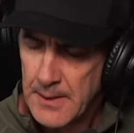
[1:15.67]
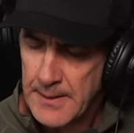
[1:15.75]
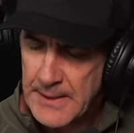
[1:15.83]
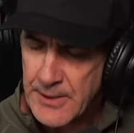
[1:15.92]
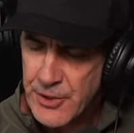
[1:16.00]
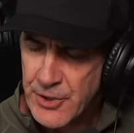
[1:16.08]
And
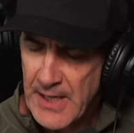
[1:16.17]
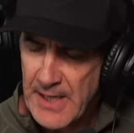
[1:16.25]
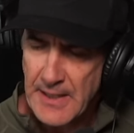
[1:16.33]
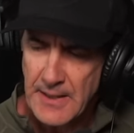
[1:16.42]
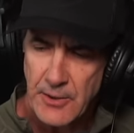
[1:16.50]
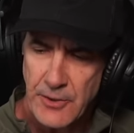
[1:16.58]
that's
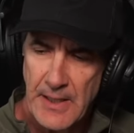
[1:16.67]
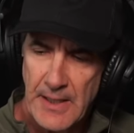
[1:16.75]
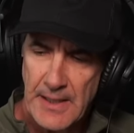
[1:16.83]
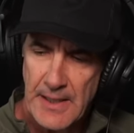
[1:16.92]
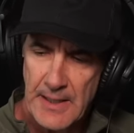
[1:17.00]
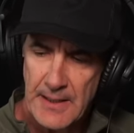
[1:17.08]
Shane.
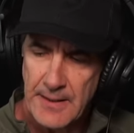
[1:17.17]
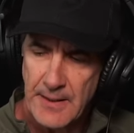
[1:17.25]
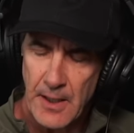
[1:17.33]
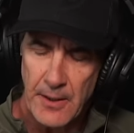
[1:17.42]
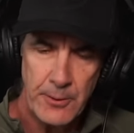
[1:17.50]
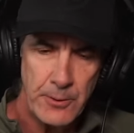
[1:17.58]
Shane had
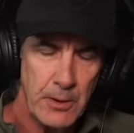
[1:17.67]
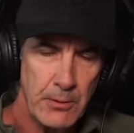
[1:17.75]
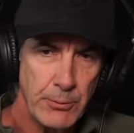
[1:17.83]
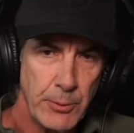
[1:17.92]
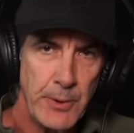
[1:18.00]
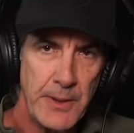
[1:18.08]
the other dog,
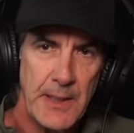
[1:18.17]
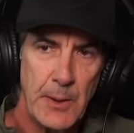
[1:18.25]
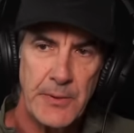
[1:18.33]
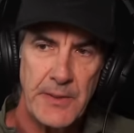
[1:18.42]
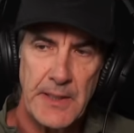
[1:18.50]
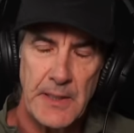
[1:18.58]
Rudy, that
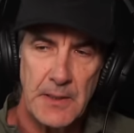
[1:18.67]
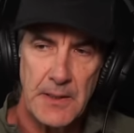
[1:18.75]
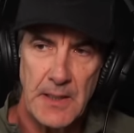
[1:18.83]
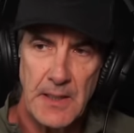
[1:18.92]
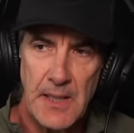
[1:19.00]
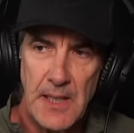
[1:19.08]
was killed
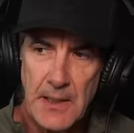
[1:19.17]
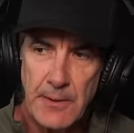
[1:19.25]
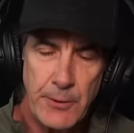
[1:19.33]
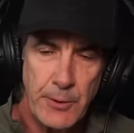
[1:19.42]
in the line of